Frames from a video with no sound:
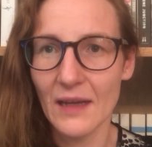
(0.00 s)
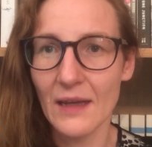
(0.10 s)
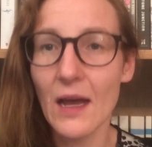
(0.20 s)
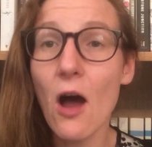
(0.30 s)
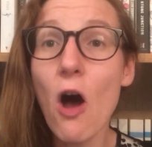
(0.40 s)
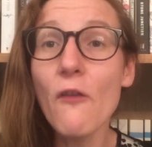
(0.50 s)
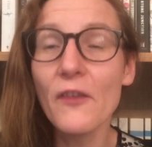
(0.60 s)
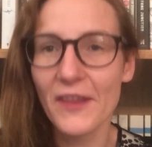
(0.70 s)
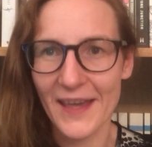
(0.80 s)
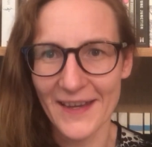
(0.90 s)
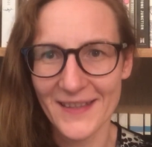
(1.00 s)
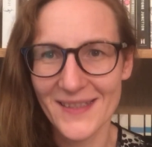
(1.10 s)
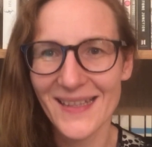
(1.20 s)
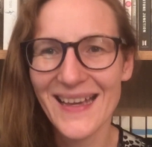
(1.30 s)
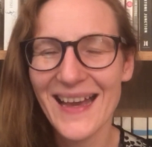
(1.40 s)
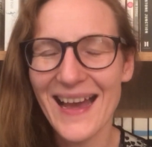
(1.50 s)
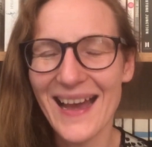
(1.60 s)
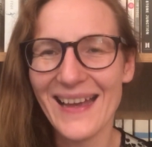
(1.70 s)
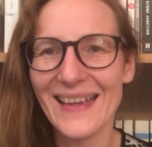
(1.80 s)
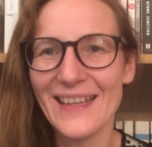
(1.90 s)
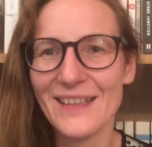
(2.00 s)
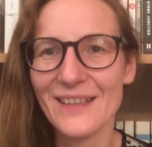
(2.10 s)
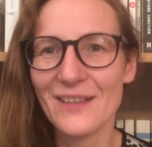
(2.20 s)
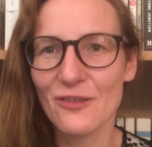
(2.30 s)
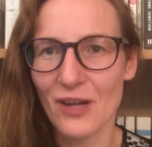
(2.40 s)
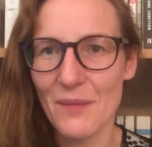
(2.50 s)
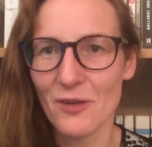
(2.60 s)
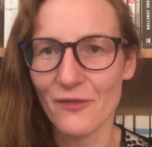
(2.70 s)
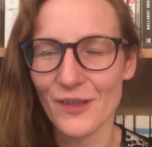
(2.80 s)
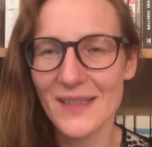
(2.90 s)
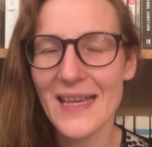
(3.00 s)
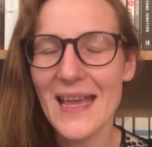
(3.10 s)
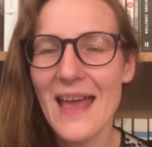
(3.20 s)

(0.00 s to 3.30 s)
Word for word: uh, are often the case uh, in crime novels.